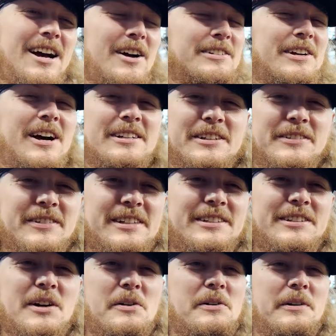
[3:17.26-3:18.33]
Oh, it's awesome. It's
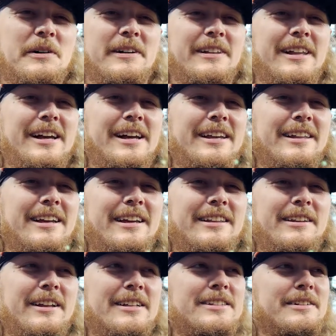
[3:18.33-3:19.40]
so cool. Like
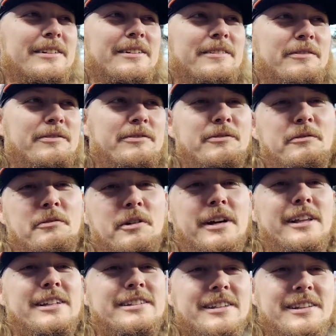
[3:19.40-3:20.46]
it's
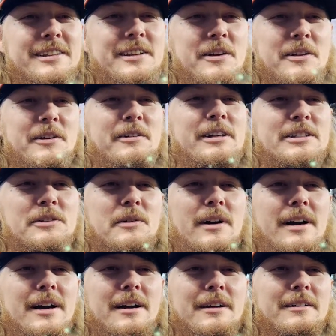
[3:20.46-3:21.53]
realistically the only reason
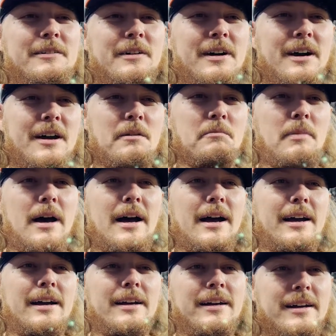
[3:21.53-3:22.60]
why I
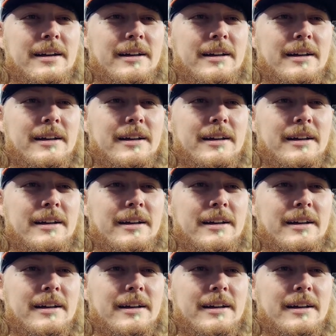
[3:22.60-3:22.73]
buy